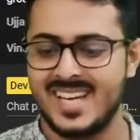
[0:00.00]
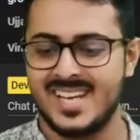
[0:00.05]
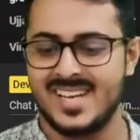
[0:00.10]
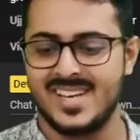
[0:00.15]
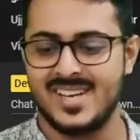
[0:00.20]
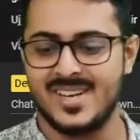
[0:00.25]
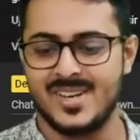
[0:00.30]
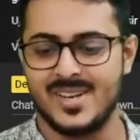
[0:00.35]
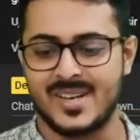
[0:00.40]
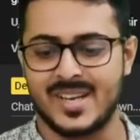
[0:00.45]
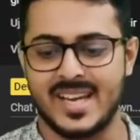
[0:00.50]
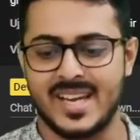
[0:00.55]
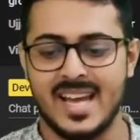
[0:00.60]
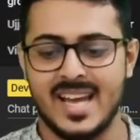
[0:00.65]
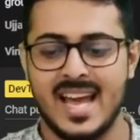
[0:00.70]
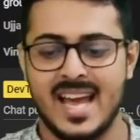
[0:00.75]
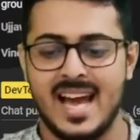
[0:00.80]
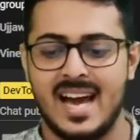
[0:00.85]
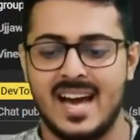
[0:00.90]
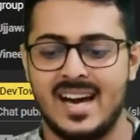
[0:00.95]
Okay.
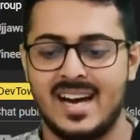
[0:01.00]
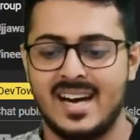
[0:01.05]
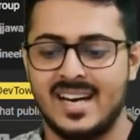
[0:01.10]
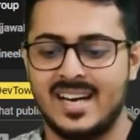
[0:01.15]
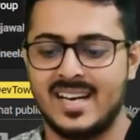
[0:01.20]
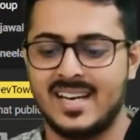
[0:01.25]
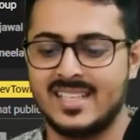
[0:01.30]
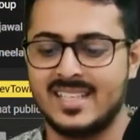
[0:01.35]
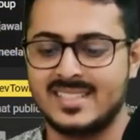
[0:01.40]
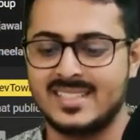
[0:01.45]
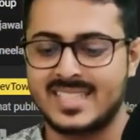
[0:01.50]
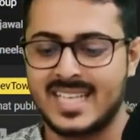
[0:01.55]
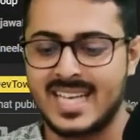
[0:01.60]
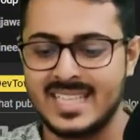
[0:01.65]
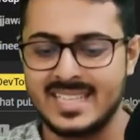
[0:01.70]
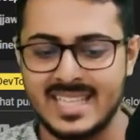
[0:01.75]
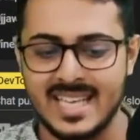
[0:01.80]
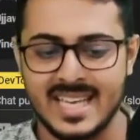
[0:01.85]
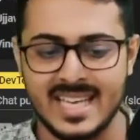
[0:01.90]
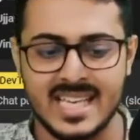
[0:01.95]
The
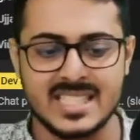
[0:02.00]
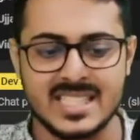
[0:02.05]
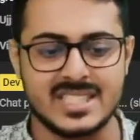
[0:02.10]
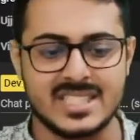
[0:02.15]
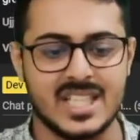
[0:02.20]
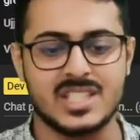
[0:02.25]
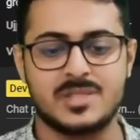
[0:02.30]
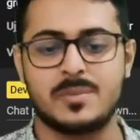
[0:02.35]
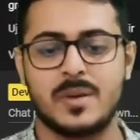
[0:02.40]
second thing is this